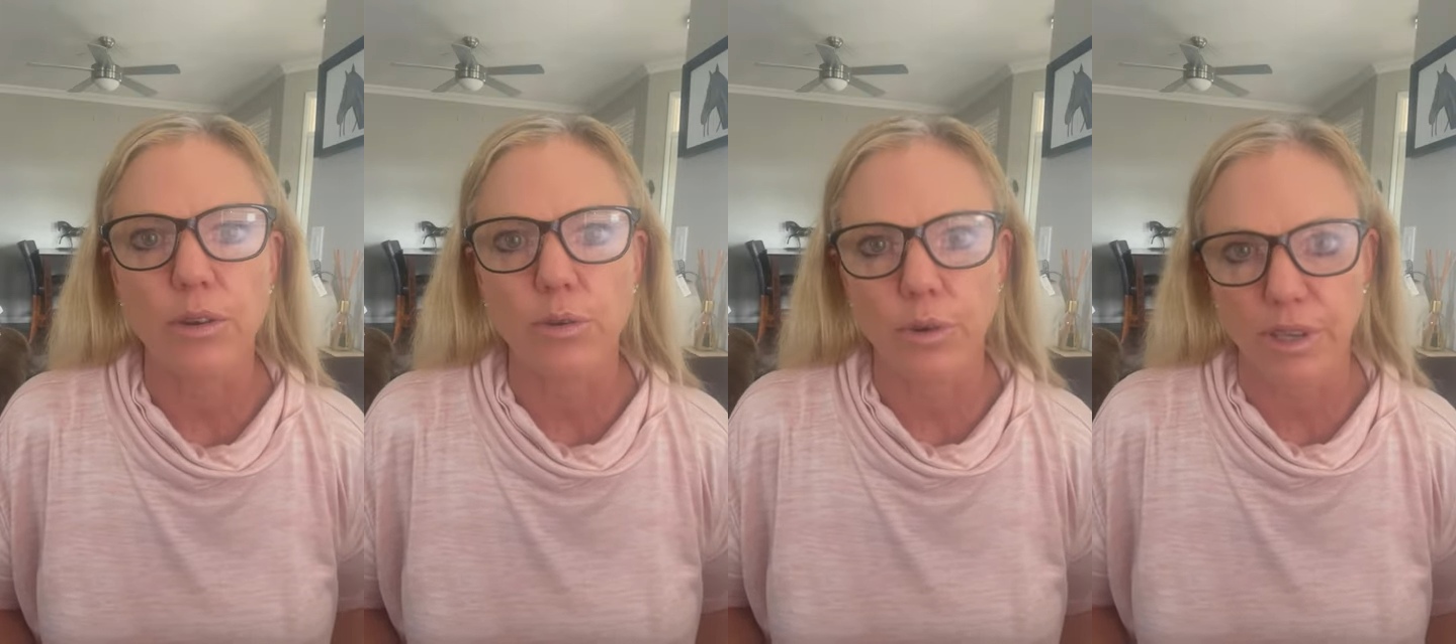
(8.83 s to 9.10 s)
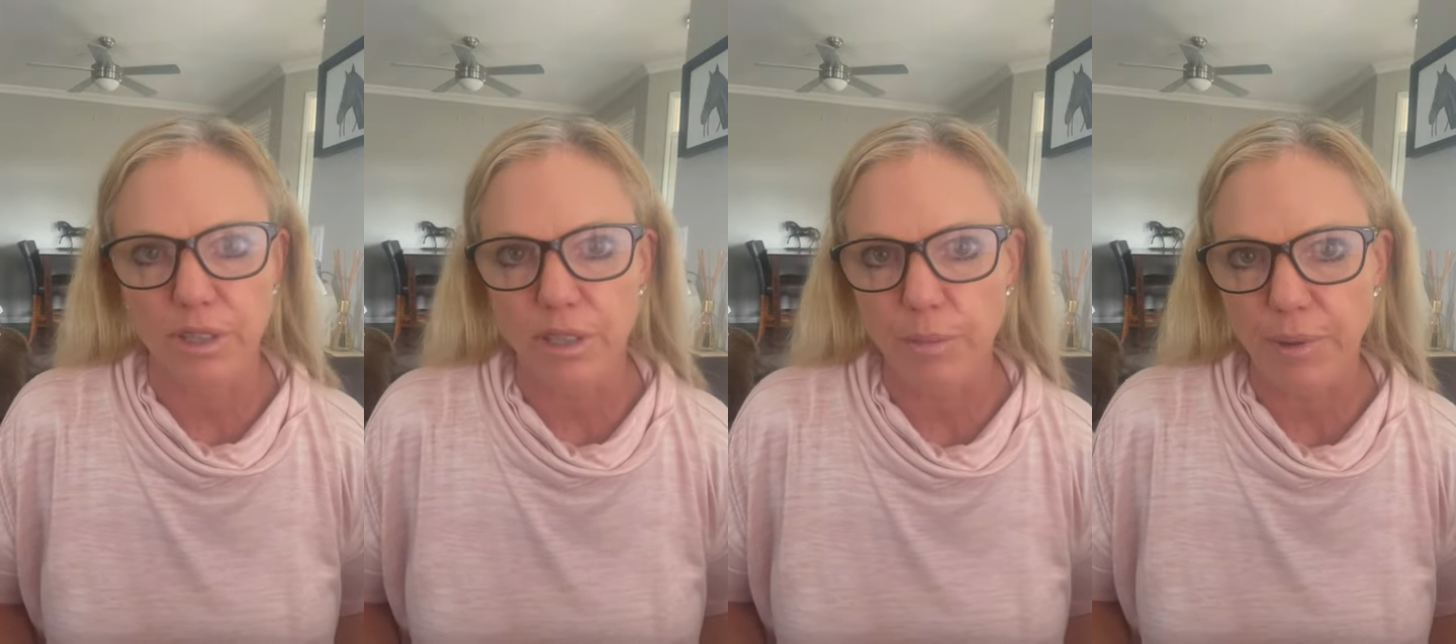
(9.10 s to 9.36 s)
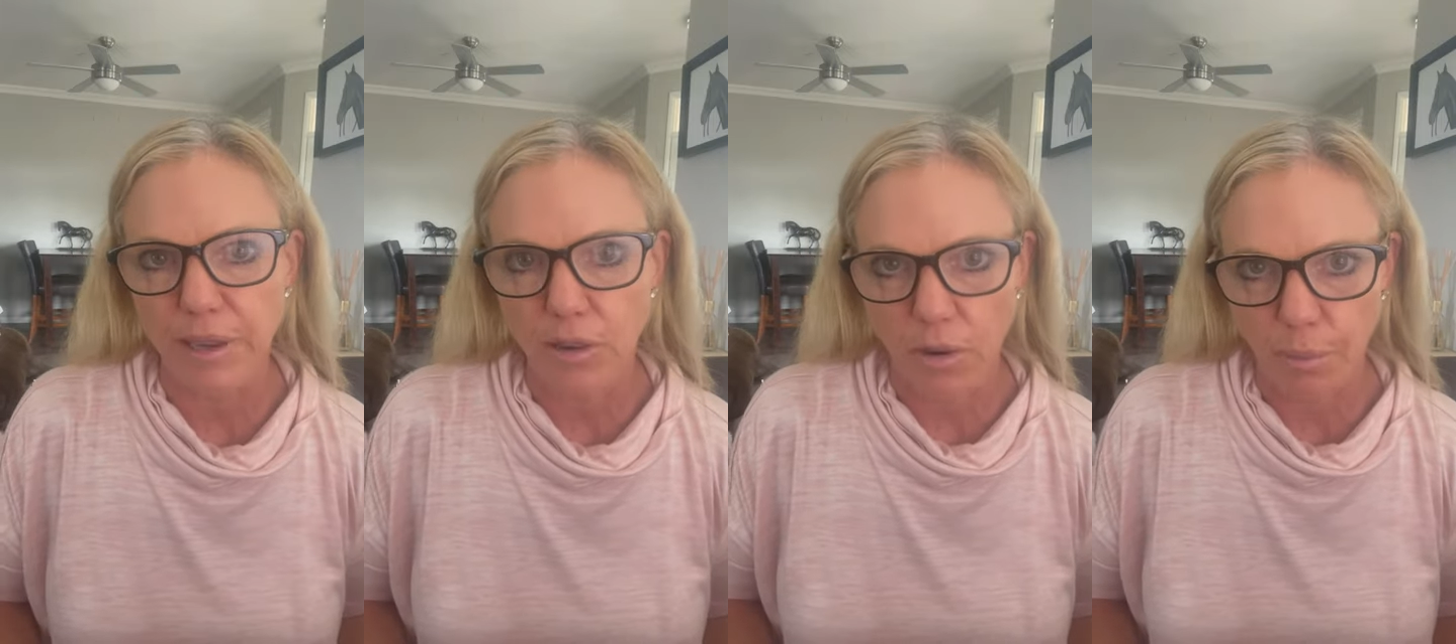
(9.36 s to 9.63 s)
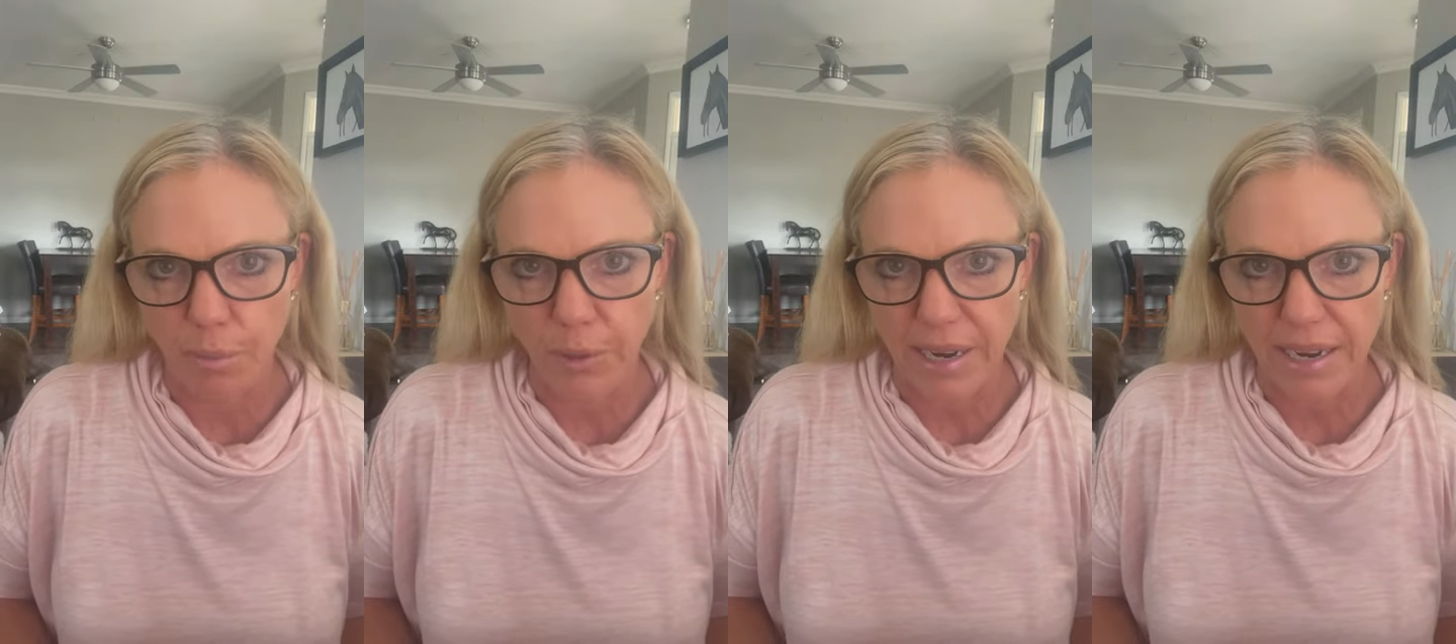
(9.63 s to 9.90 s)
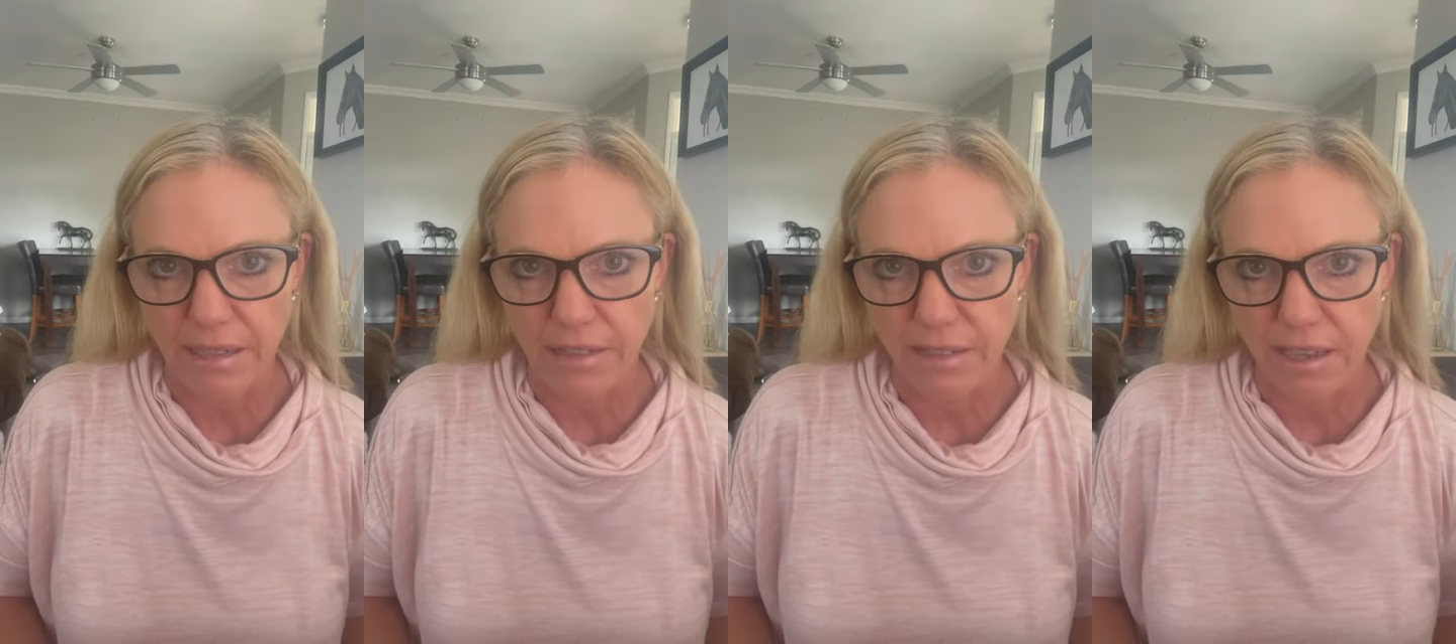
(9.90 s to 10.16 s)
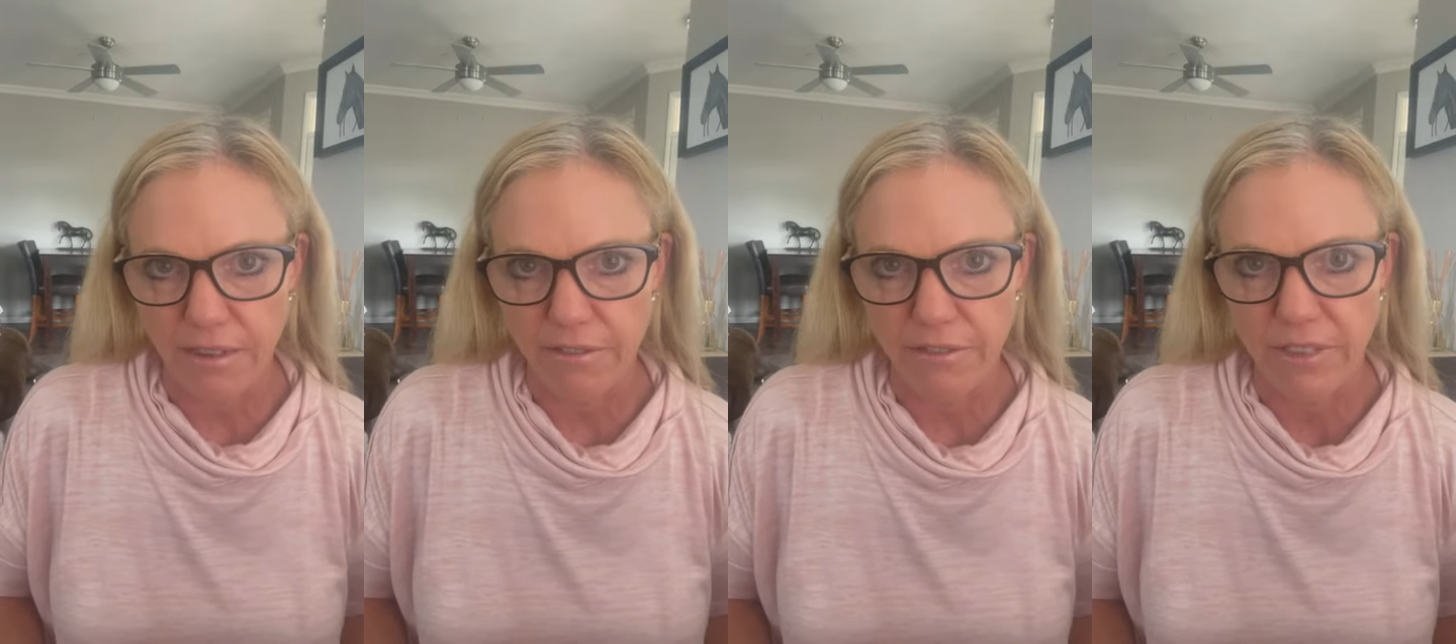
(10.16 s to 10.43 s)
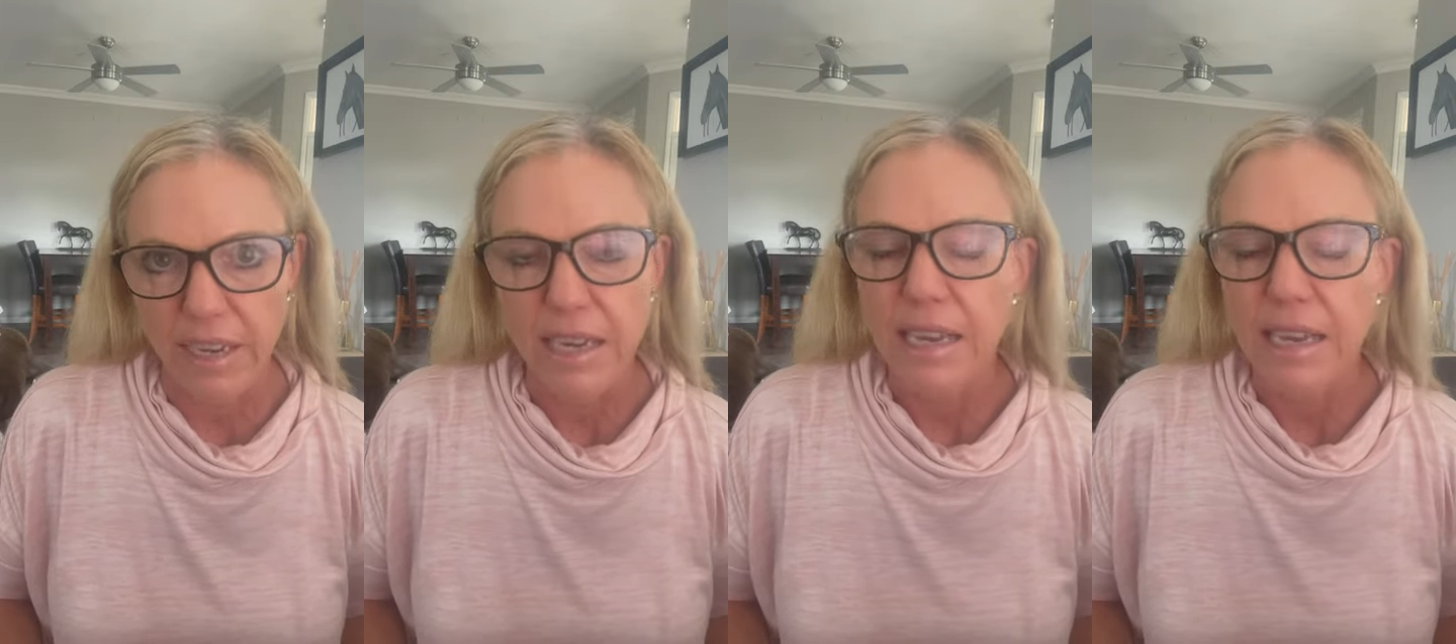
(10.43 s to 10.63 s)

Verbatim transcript: order to be comprehensive.